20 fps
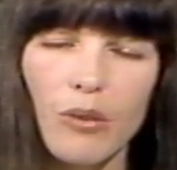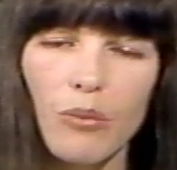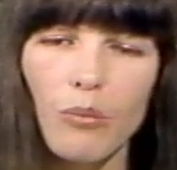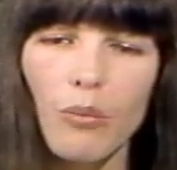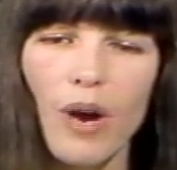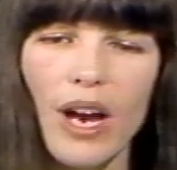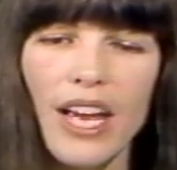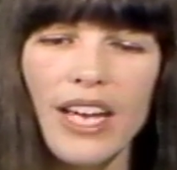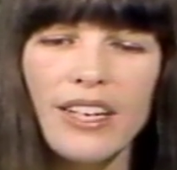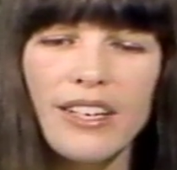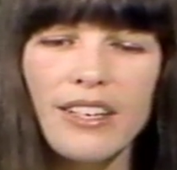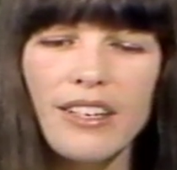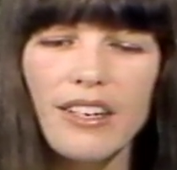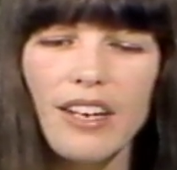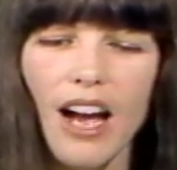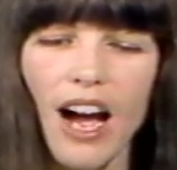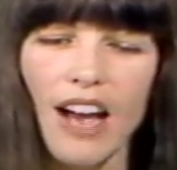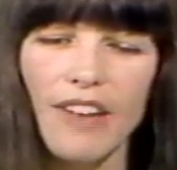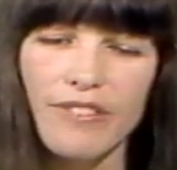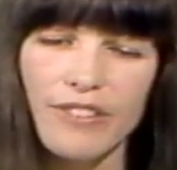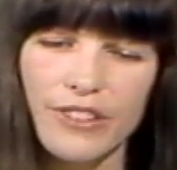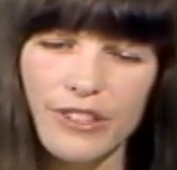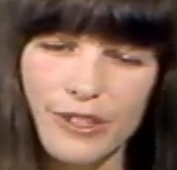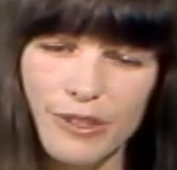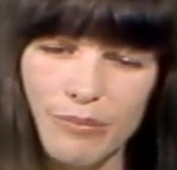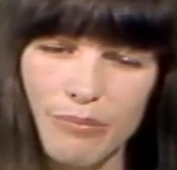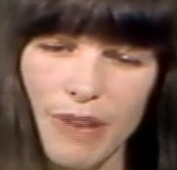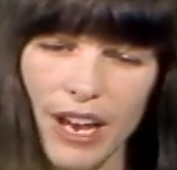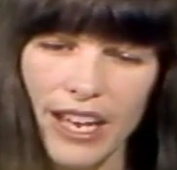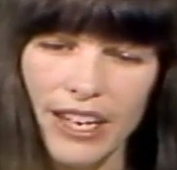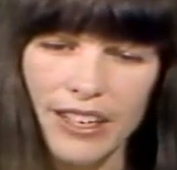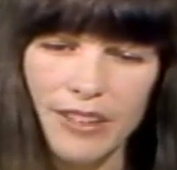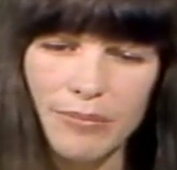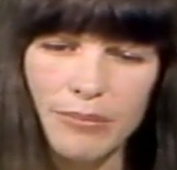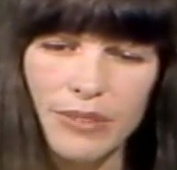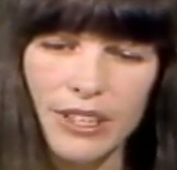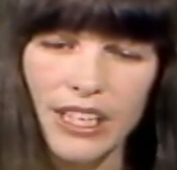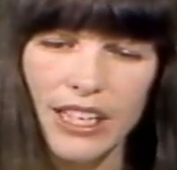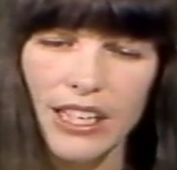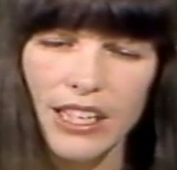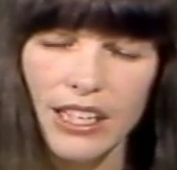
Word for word: When I first met him,